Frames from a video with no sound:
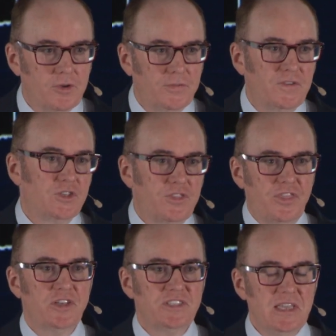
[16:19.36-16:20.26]
growth for
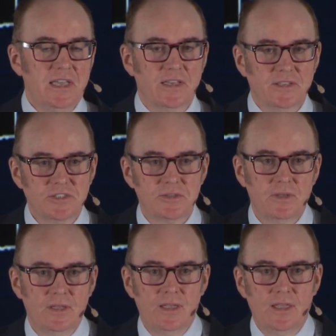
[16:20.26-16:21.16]
30
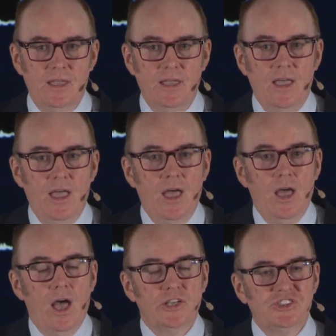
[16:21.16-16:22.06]
years,
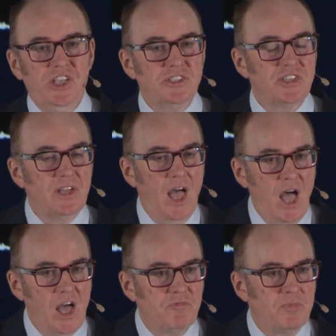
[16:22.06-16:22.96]

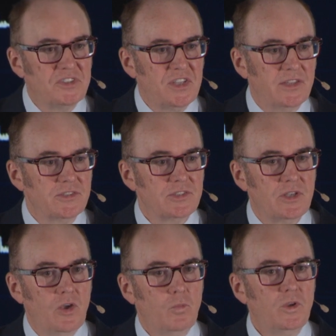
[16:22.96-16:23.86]
6.5%
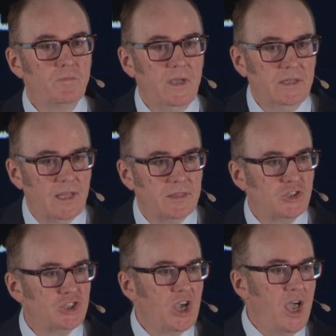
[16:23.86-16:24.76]
would mean that
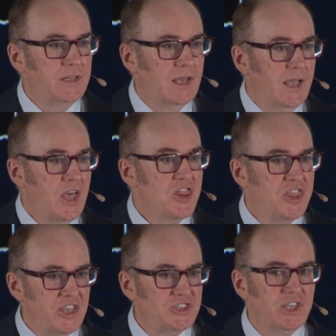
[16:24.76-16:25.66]
China,
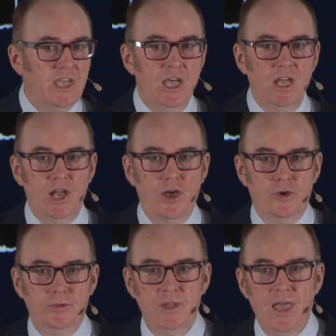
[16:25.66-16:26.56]
this year
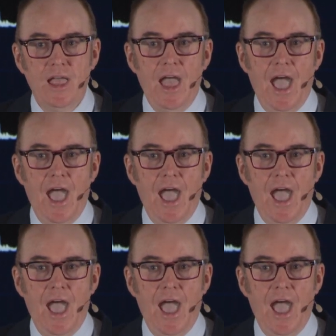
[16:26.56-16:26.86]
alone,